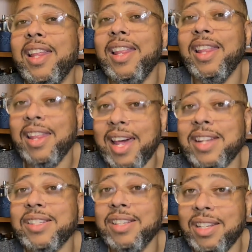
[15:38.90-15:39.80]
That
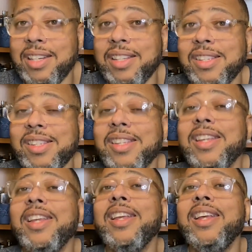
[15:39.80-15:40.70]
is goodness
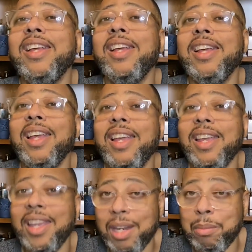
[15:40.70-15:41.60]

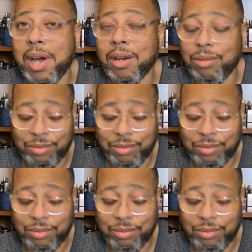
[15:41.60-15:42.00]
in a bottle.